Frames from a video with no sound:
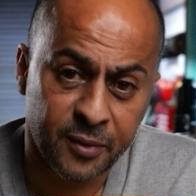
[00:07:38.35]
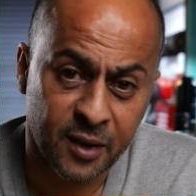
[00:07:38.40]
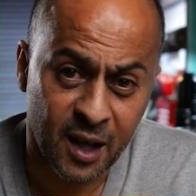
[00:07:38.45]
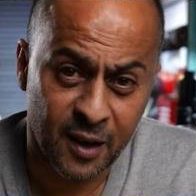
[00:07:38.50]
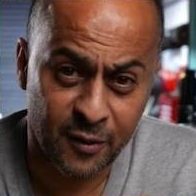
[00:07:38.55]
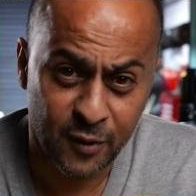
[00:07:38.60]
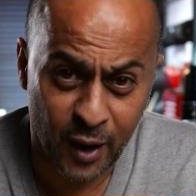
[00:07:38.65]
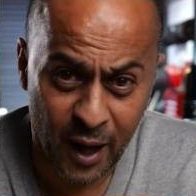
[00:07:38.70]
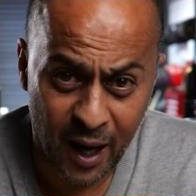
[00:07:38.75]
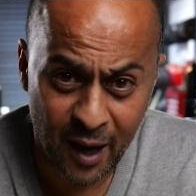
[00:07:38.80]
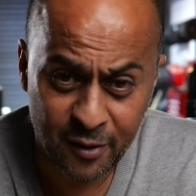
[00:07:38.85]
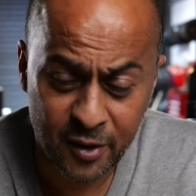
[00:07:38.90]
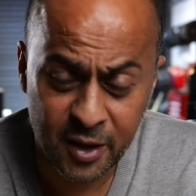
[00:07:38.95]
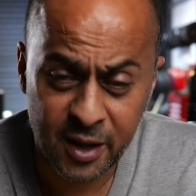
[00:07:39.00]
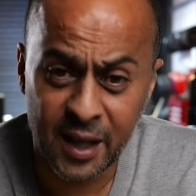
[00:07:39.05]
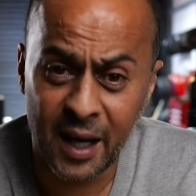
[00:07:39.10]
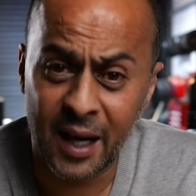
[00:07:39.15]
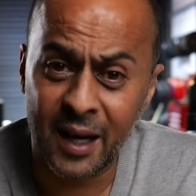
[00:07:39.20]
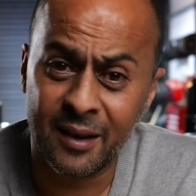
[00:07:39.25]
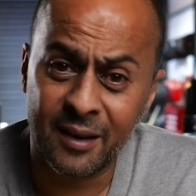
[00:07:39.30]
If you
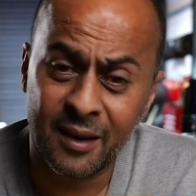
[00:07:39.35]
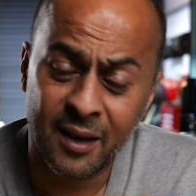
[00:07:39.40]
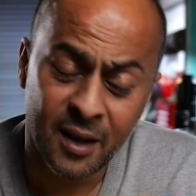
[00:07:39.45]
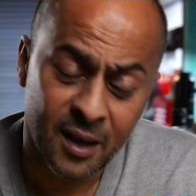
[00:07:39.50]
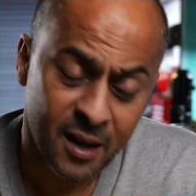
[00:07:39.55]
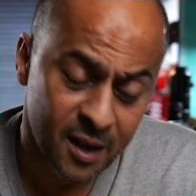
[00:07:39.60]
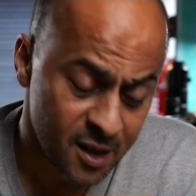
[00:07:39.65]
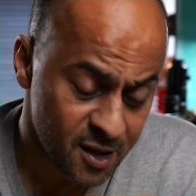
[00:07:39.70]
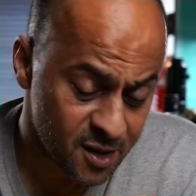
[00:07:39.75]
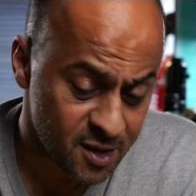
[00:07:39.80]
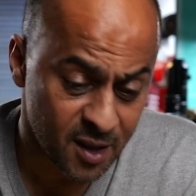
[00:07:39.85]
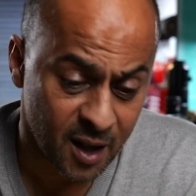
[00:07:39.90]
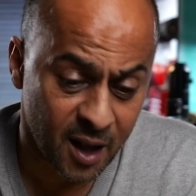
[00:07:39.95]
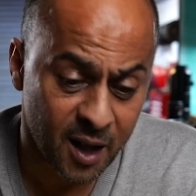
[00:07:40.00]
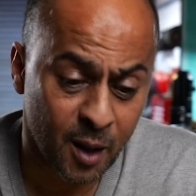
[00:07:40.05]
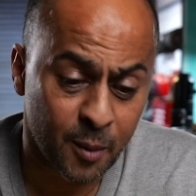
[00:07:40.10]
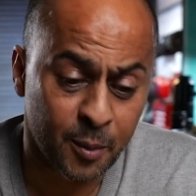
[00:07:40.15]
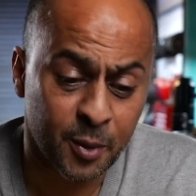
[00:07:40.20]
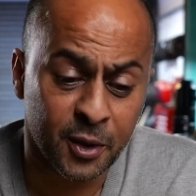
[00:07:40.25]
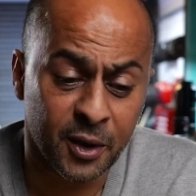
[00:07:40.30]
haven't yet,
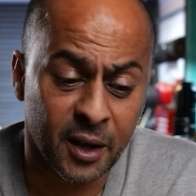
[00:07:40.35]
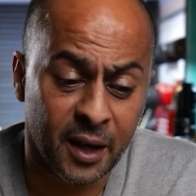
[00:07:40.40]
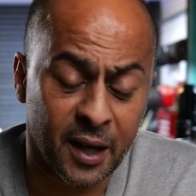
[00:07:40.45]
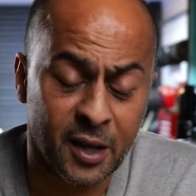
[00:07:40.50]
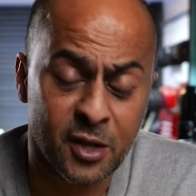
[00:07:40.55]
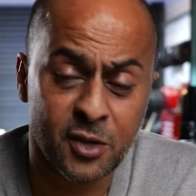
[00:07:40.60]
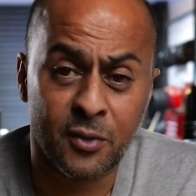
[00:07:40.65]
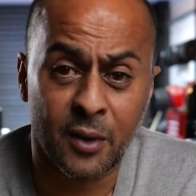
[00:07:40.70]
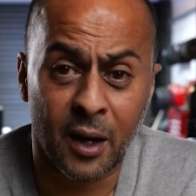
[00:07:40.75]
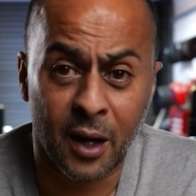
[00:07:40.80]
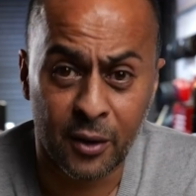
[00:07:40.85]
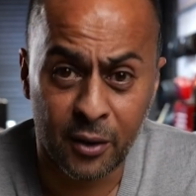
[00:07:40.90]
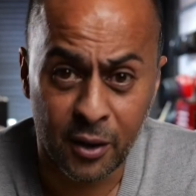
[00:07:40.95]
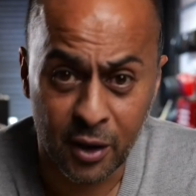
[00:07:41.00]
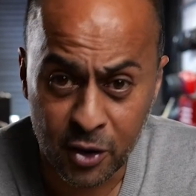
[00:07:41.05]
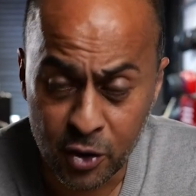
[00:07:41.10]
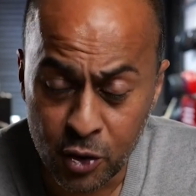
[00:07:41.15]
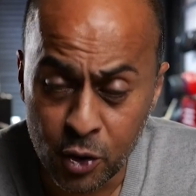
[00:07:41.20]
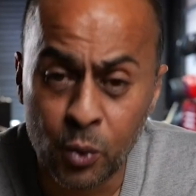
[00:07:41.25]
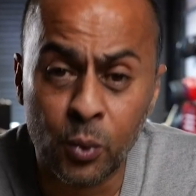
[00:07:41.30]
sign up on the next round.
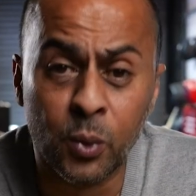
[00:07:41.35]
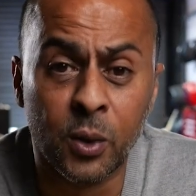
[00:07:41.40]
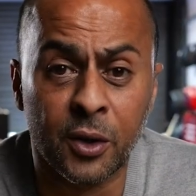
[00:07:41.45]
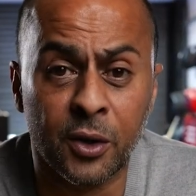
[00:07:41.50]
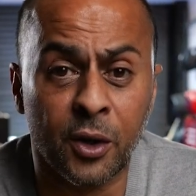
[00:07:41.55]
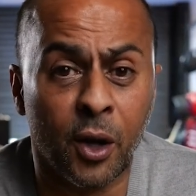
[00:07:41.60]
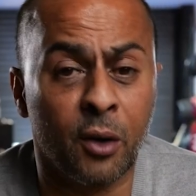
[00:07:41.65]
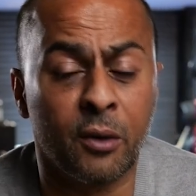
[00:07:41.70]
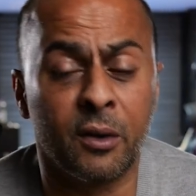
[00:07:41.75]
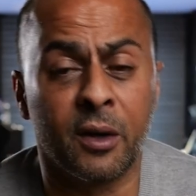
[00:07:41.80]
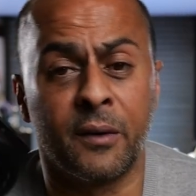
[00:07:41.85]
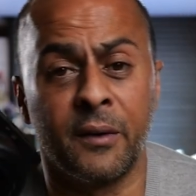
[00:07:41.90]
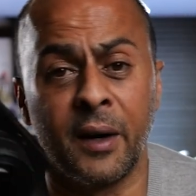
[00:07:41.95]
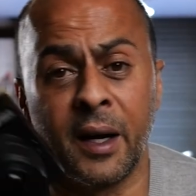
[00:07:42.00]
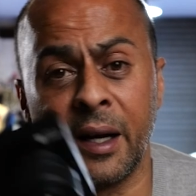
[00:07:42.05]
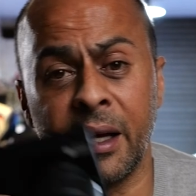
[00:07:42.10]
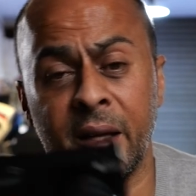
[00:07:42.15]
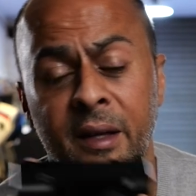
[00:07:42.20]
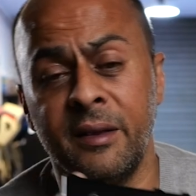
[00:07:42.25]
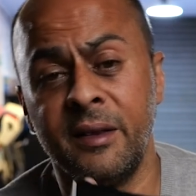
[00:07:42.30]
You will not
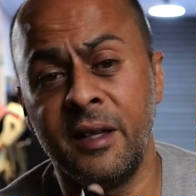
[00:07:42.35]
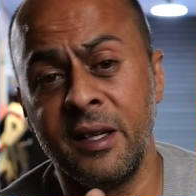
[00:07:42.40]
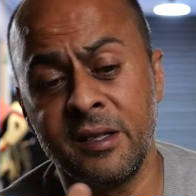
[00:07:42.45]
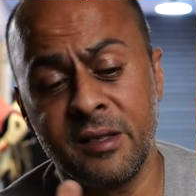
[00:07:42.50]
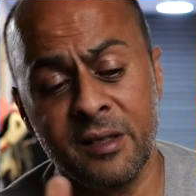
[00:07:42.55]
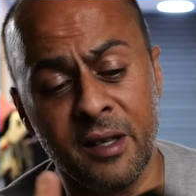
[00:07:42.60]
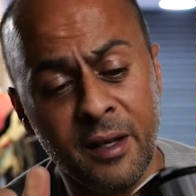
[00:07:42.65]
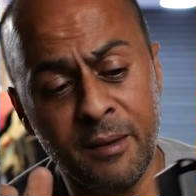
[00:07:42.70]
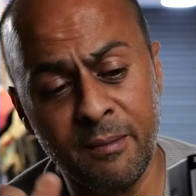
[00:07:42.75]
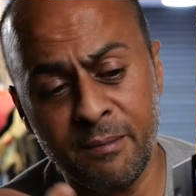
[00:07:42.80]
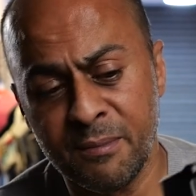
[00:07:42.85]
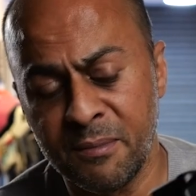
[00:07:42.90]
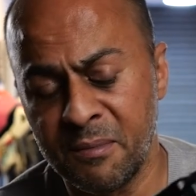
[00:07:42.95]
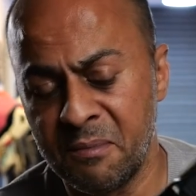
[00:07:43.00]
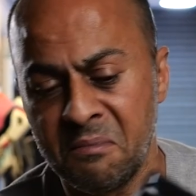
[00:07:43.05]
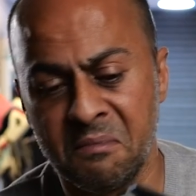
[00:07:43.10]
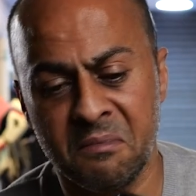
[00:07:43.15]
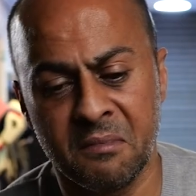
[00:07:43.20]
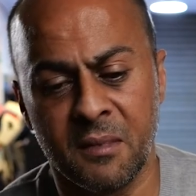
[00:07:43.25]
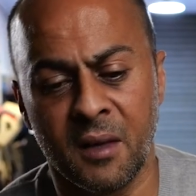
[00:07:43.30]
regret it. This thing,
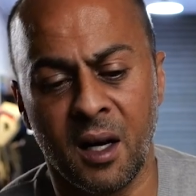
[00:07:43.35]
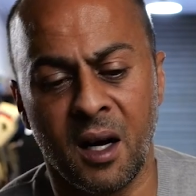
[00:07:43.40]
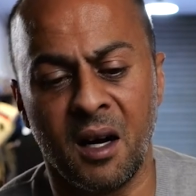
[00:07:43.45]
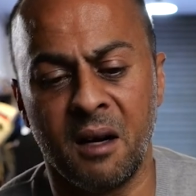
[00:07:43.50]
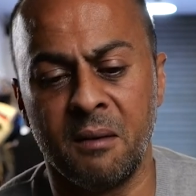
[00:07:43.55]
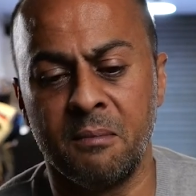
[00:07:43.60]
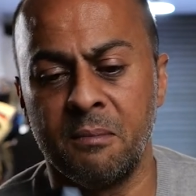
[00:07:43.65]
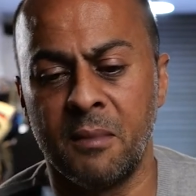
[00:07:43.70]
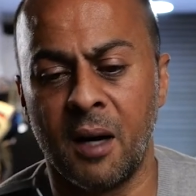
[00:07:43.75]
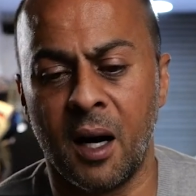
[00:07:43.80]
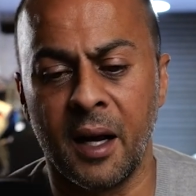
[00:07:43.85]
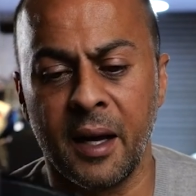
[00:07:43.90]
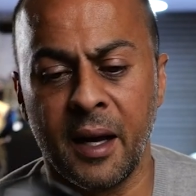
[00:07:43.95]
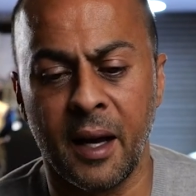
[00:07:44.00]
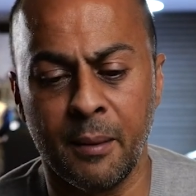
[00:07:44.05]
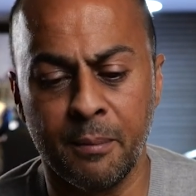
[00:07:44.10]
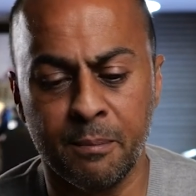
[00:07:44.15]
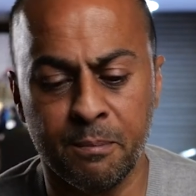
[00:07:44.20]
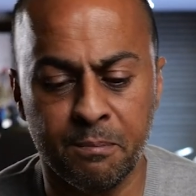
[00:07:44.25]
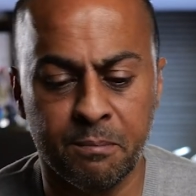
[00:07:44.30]
I
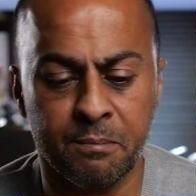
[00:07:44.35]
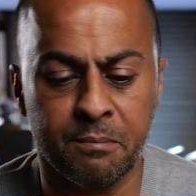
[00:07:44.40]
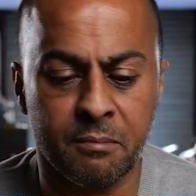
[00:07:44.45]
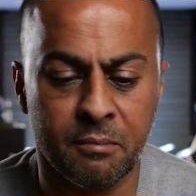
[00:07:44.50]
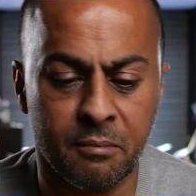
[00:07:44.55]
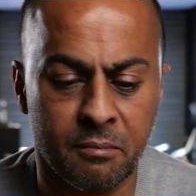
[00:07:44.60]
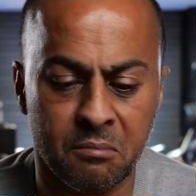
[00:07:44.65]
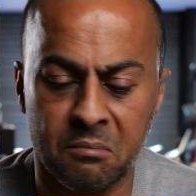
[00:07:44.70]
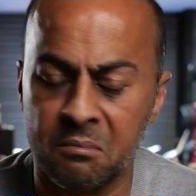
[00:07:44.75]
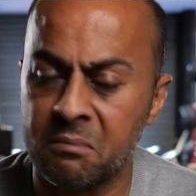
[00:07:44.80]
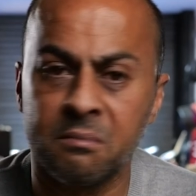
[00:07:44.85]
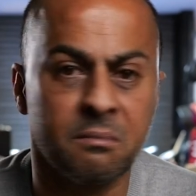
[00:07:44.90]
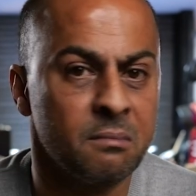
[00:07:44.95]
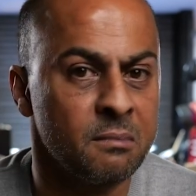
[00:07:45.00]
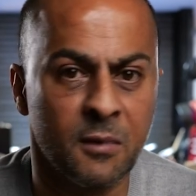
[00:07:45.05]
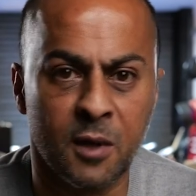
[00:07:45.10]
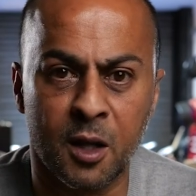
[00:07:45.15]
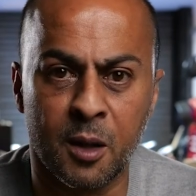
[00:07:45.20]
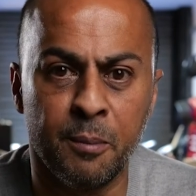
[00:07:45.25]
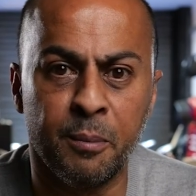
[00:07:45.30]
am
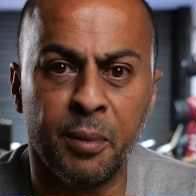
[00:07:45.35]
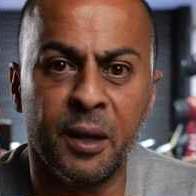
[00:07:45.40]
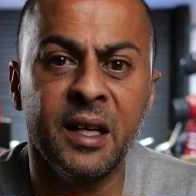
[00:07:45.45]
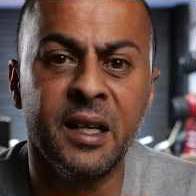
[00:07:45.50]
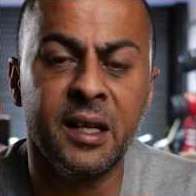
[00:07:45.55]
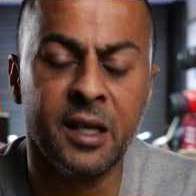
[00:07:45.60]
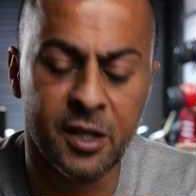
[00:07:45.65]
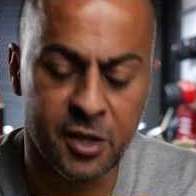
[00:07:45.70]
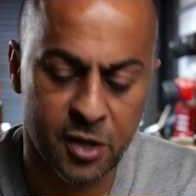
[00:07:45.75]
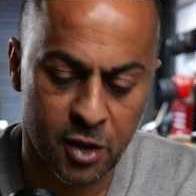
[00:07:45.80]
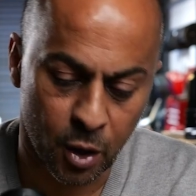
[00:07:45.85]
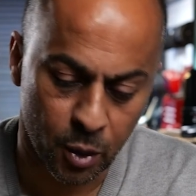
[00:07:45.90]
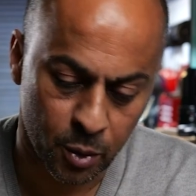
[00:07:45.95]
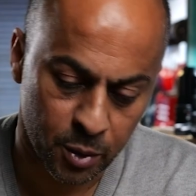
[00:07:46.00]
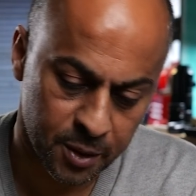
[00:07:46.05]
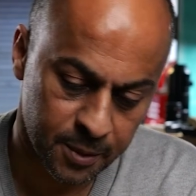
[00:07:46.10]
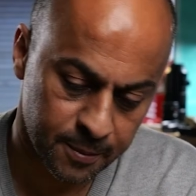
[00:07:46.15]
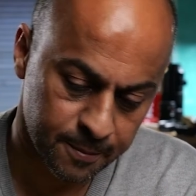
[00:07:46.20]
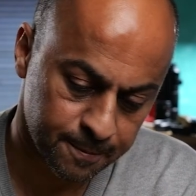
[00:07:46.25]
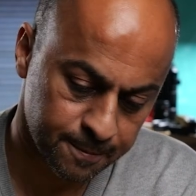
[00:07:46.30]
completely
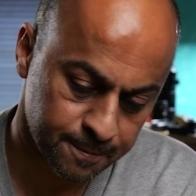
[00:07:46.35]
sold.